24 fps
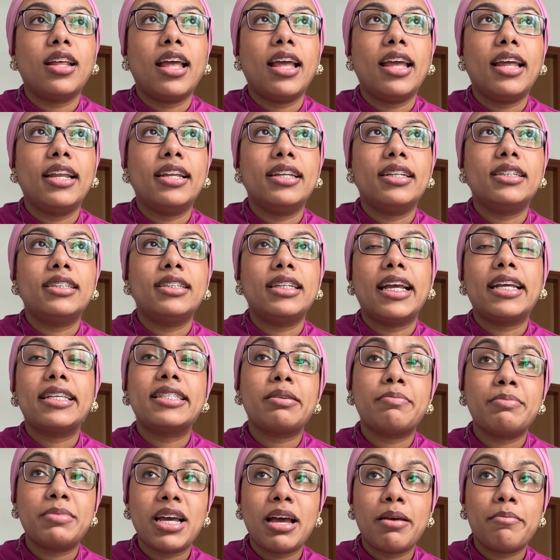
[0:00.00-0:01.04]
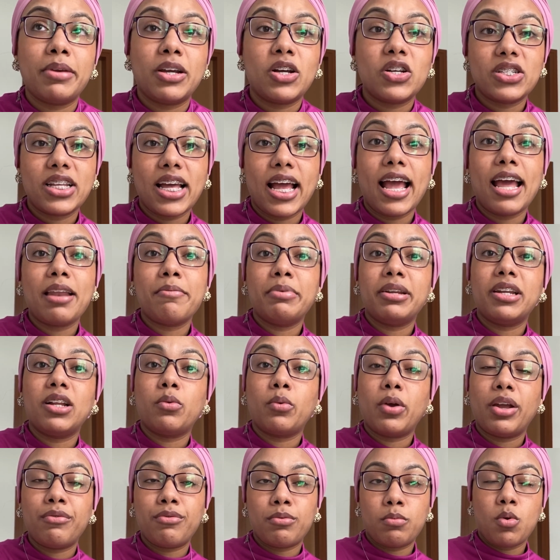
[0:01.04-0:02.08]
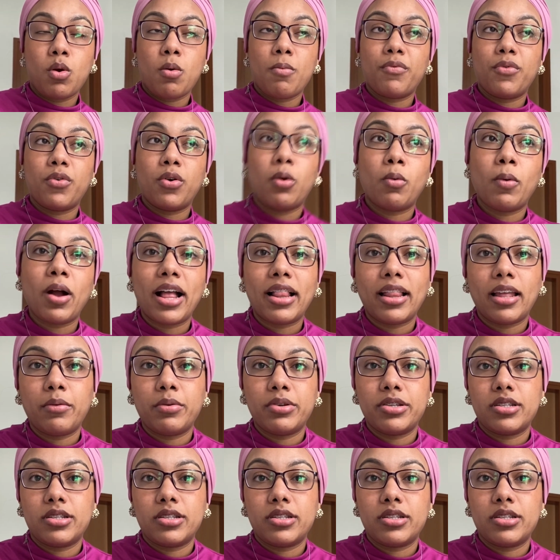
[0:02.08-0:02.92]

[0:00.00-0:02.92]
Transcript: and take some time, because I had been away from home for a while.